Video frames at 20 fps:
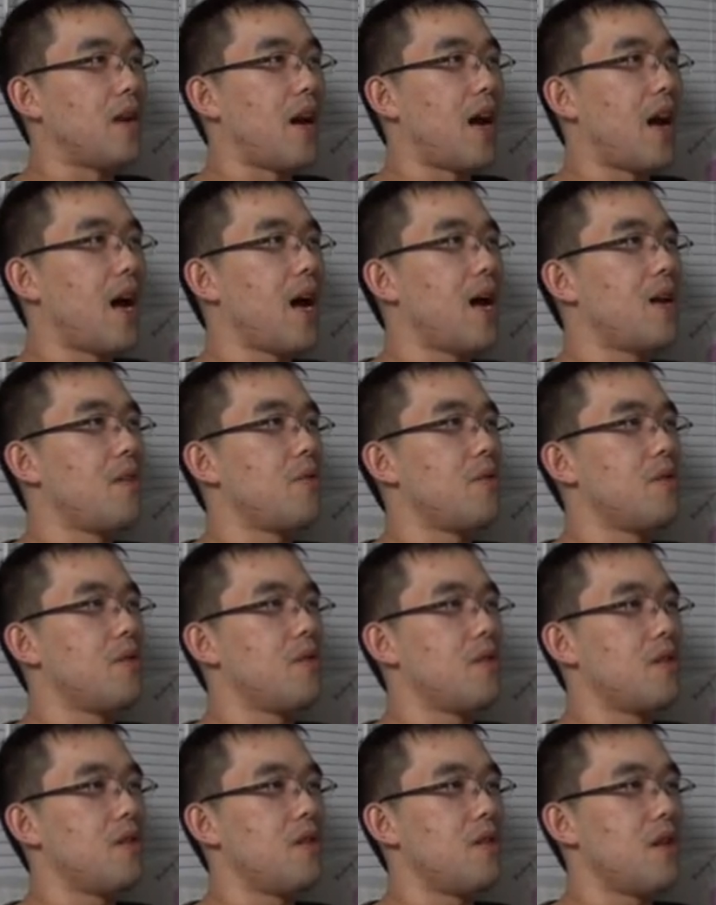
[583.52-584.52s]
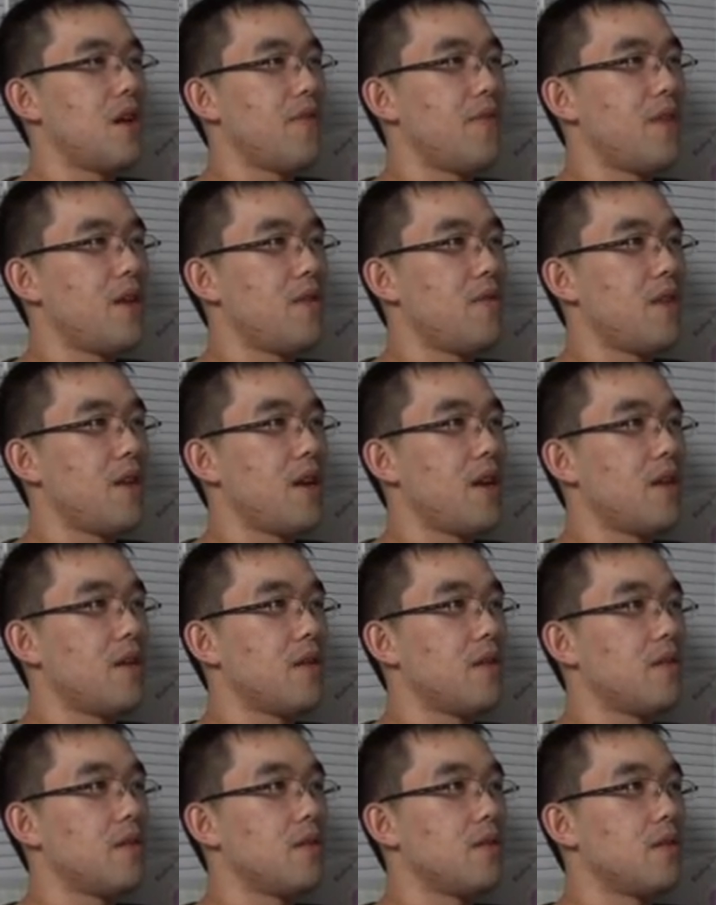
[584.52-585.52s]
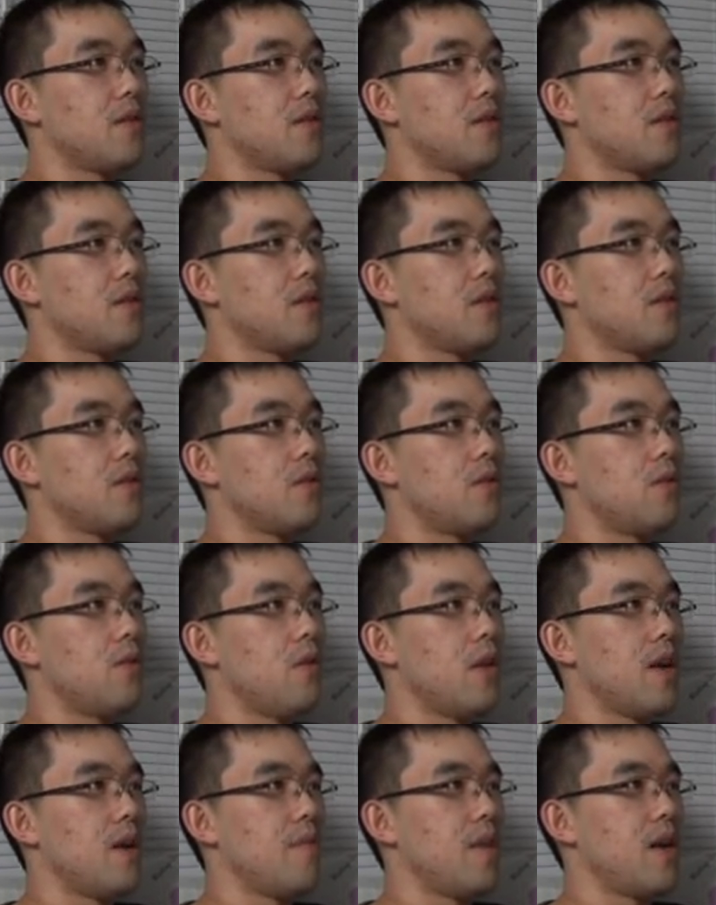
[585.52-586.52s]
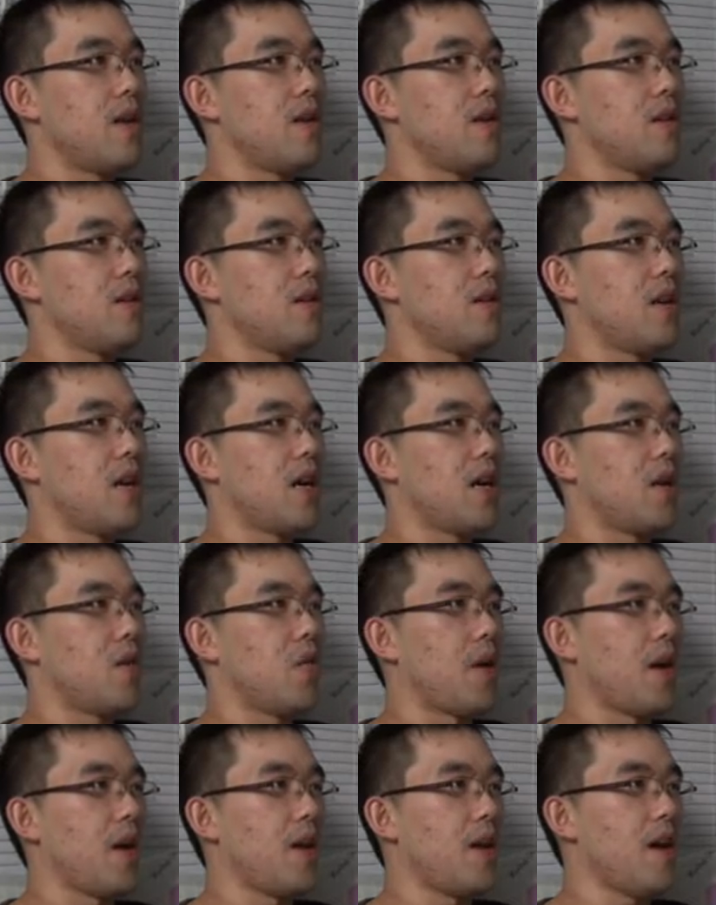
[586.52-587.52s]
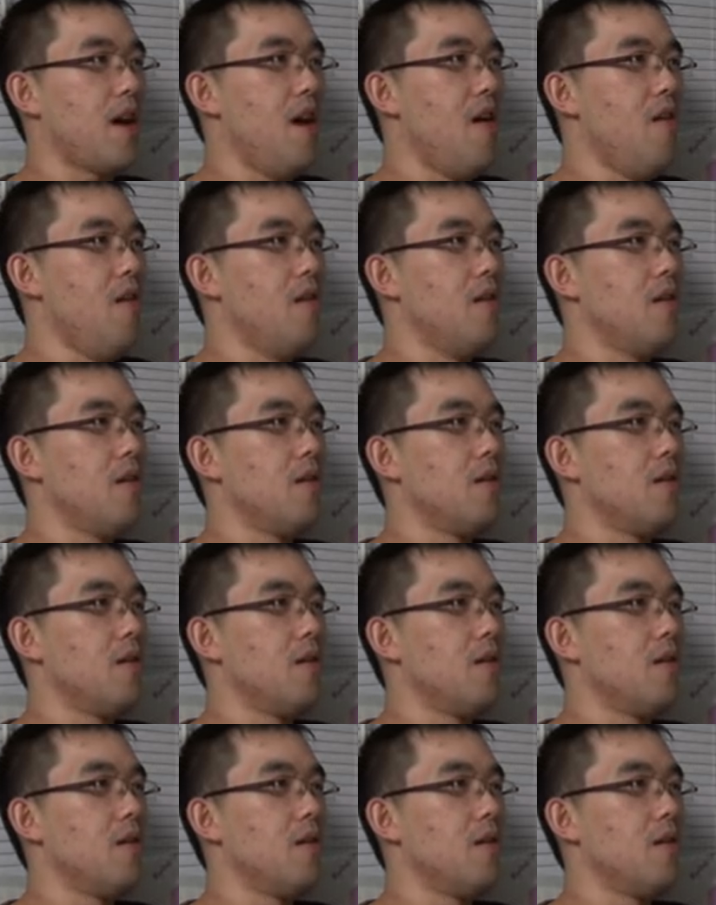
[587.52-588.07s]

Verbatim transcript: I would couldn't have known that. Wait a minute, can I go get it now?